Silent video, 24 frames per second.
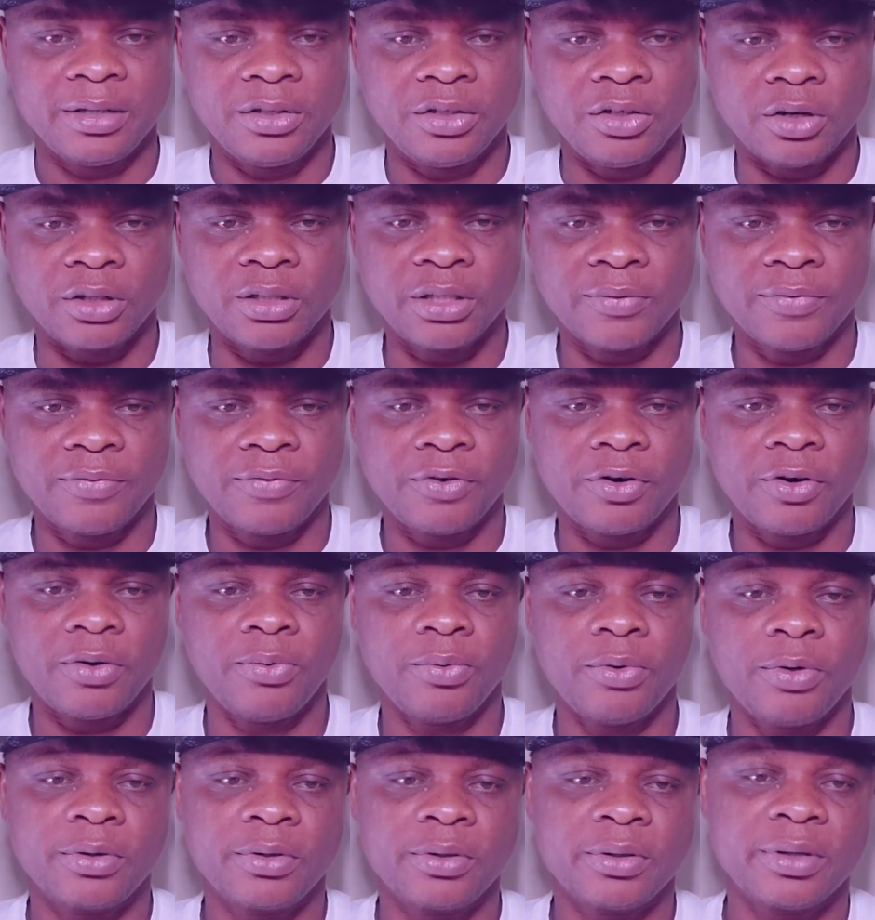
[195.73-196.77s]
Judging
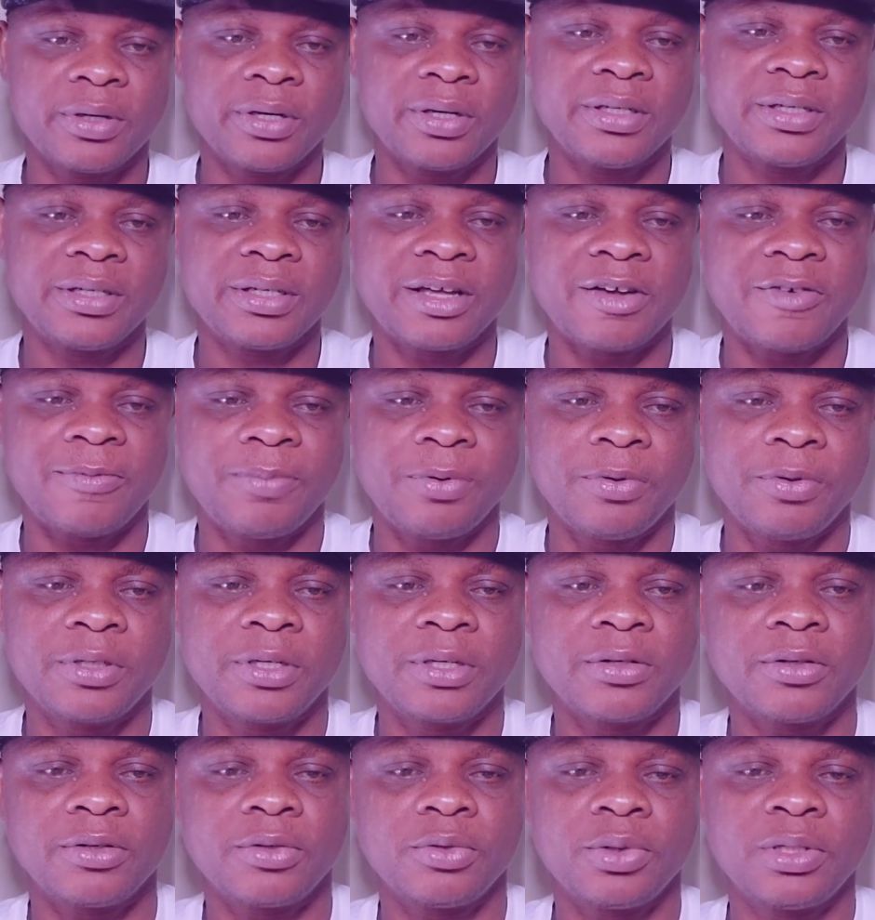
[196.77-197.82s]
from what critics have
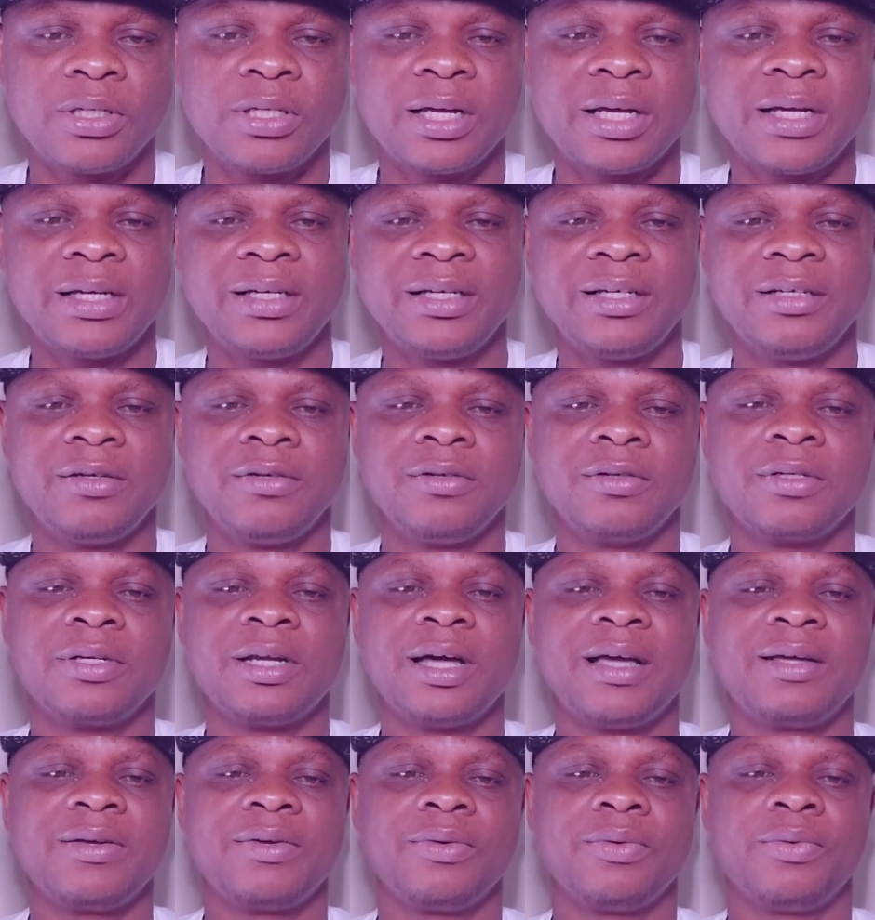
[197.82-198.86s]
posted on Twitter, it looks
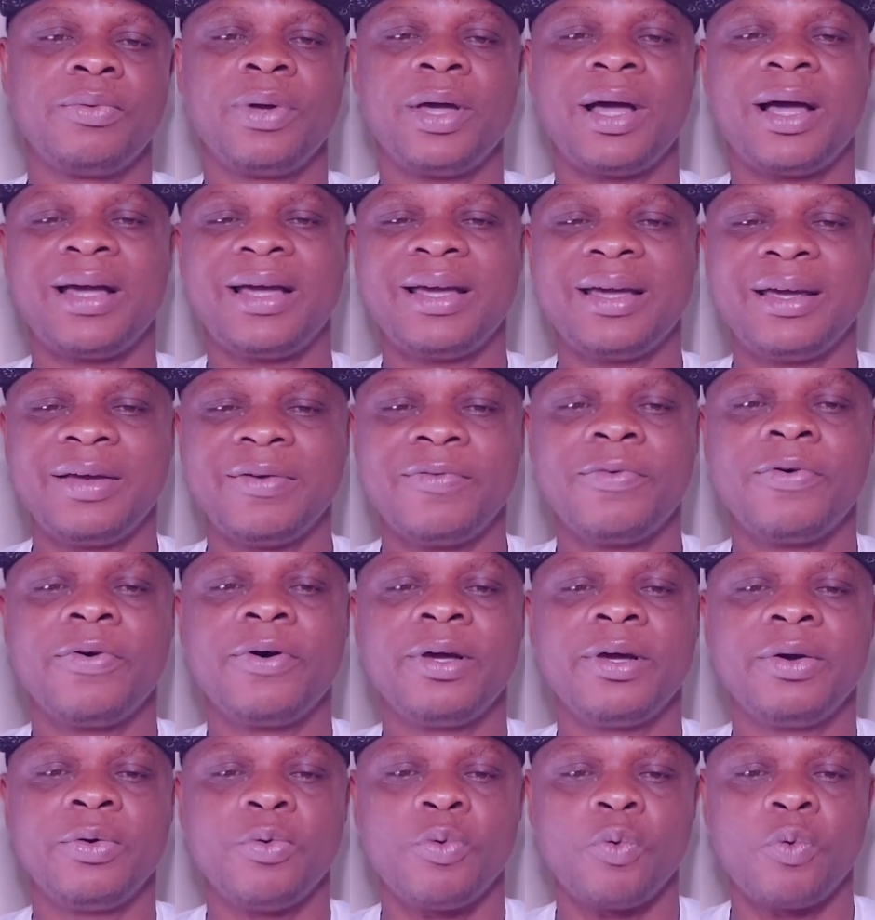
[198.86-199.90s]
like we are in
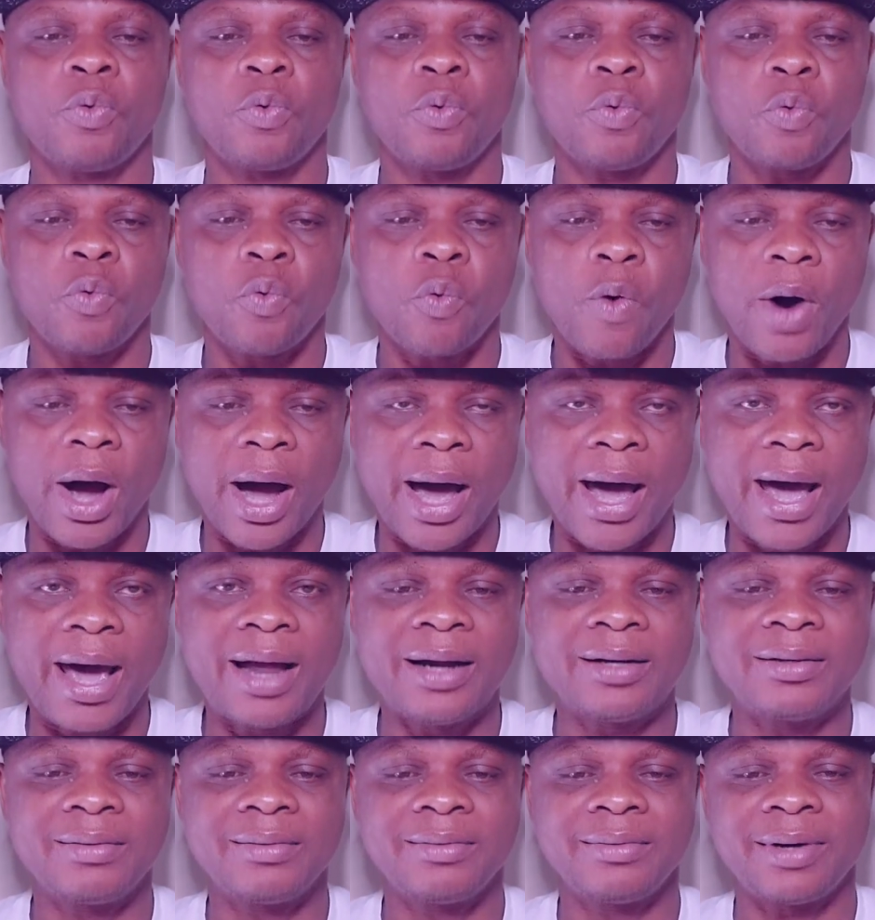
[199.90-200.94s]
for a
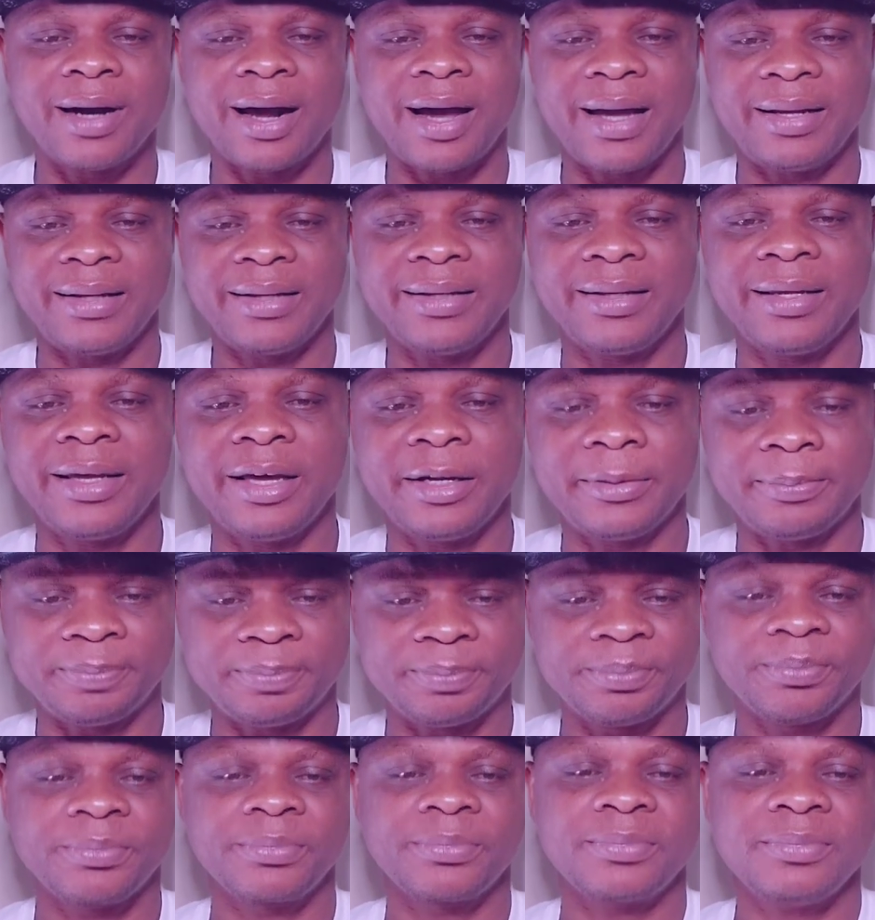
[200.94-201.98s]
wild ride. Yeah,
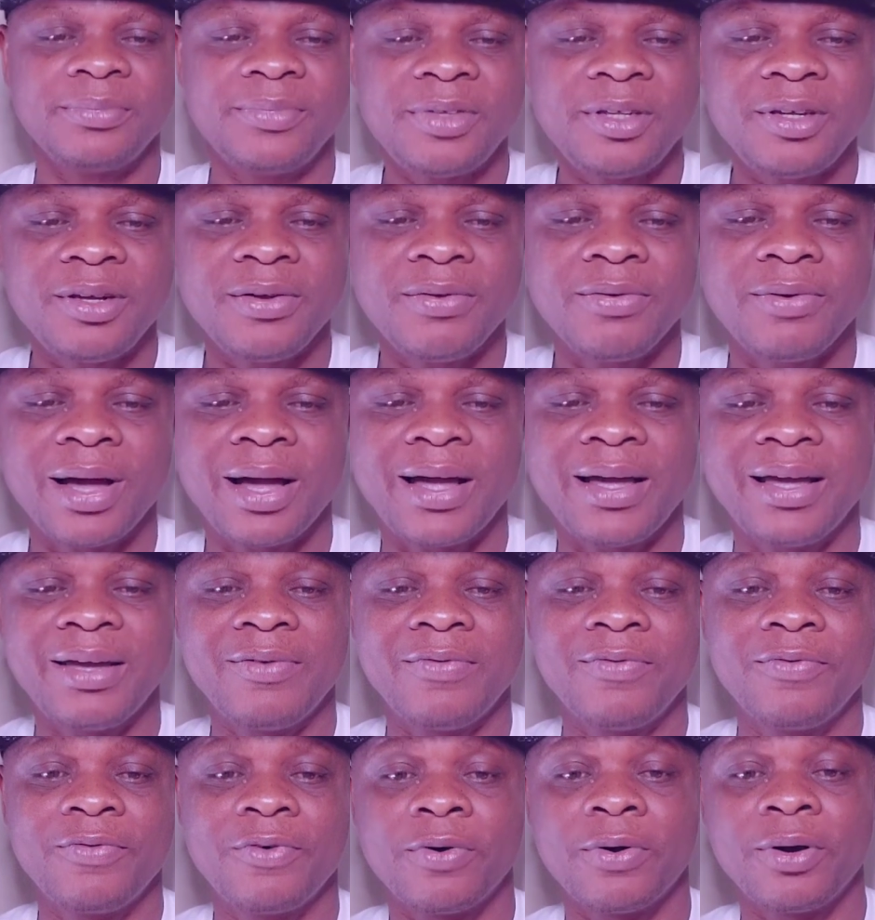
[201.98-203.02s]
we are
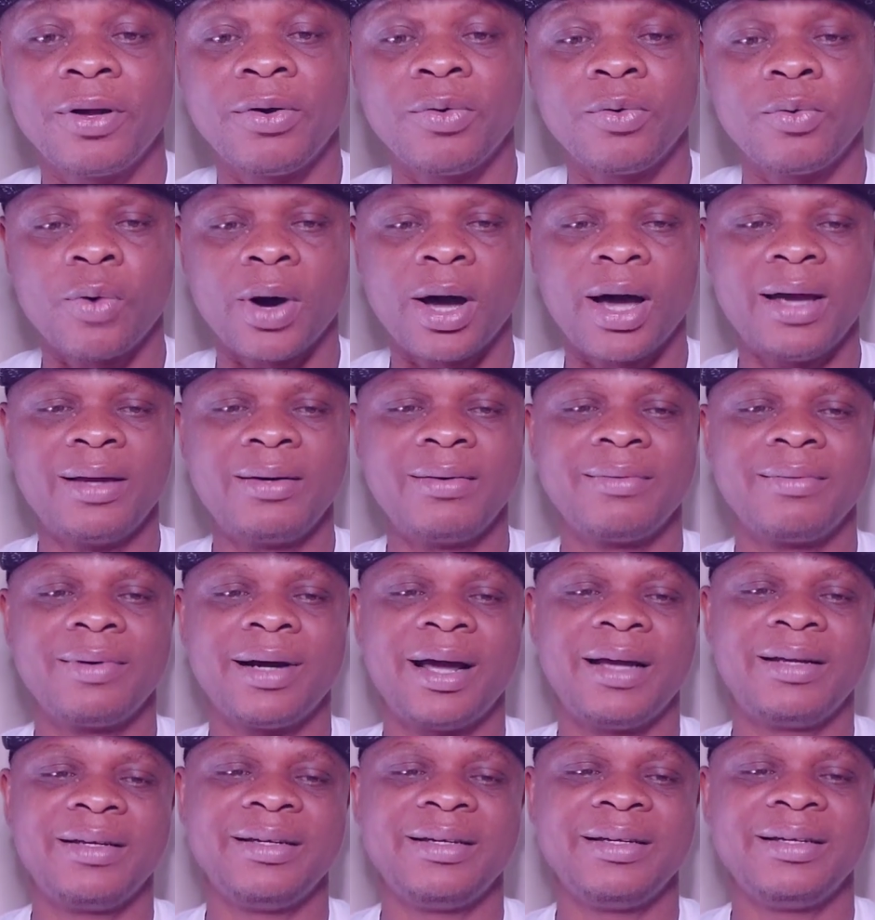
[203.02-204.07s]
in for a wild
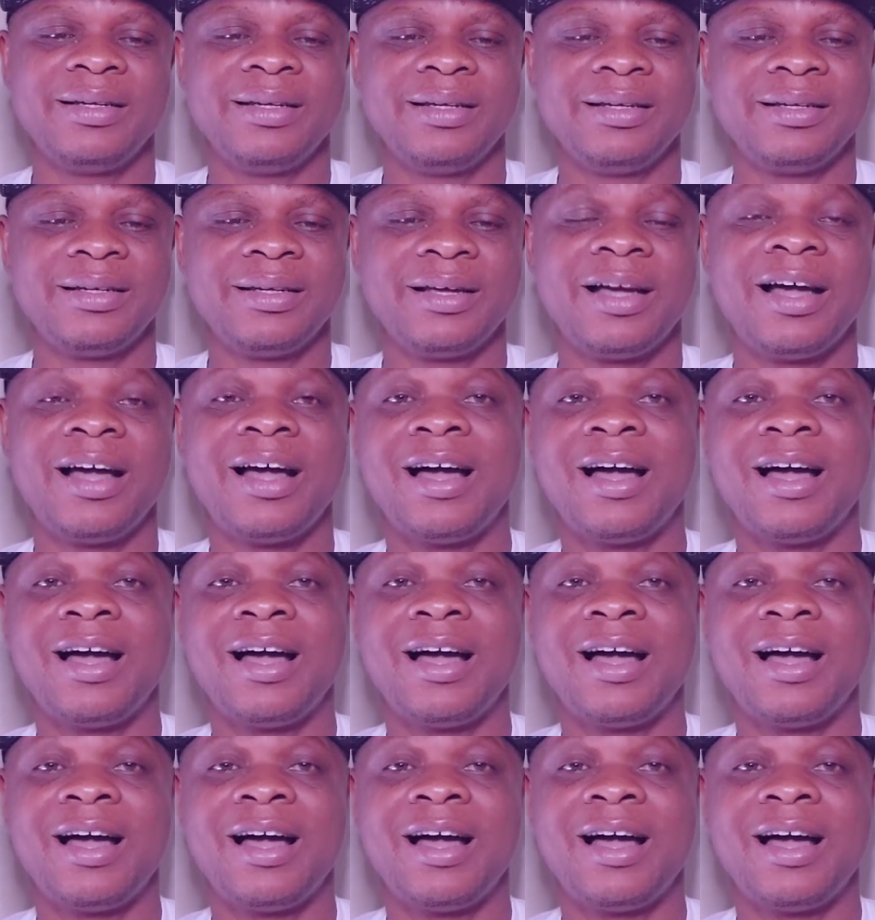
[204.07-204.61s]
ride indeed.